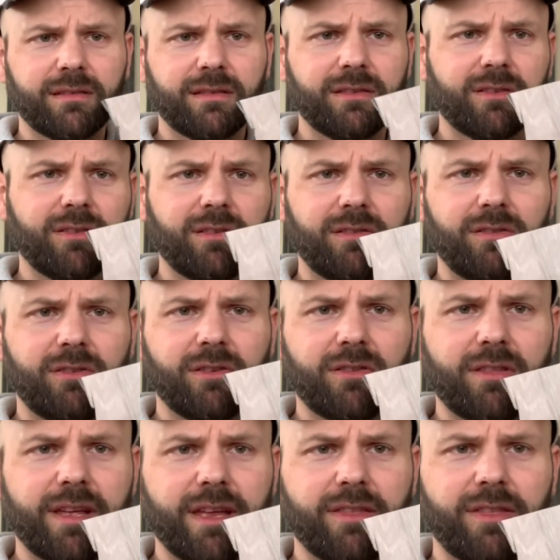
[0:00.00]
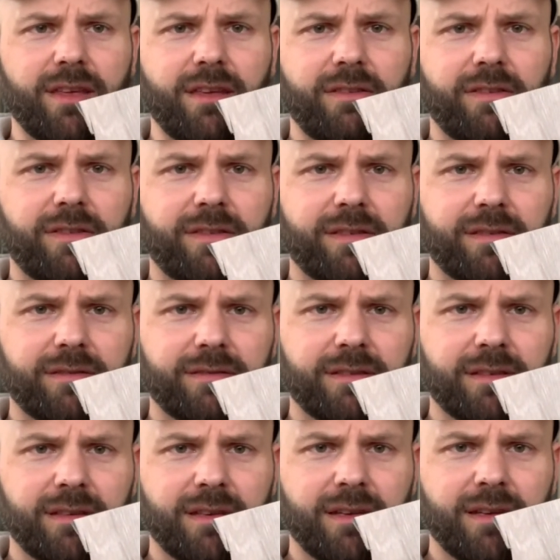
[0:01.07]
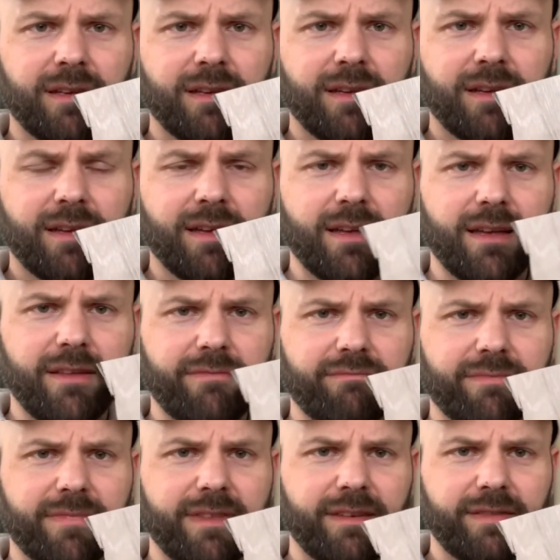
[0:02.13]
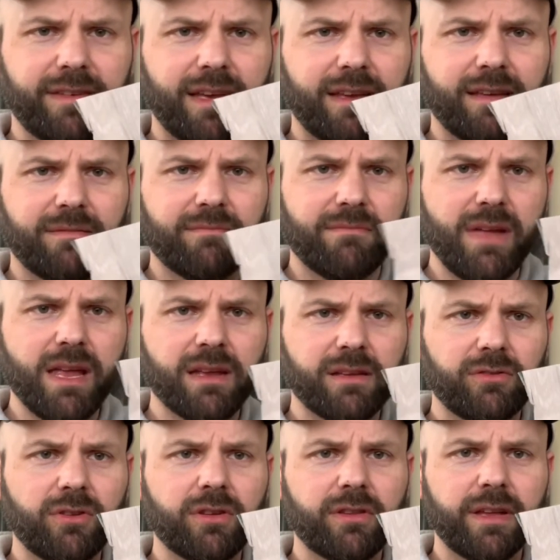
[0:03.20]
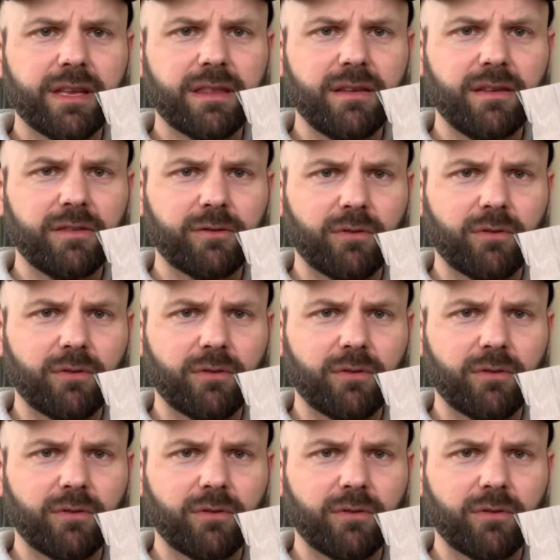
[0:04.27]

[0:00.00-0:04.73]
gonna look like this? And this I can make look like this,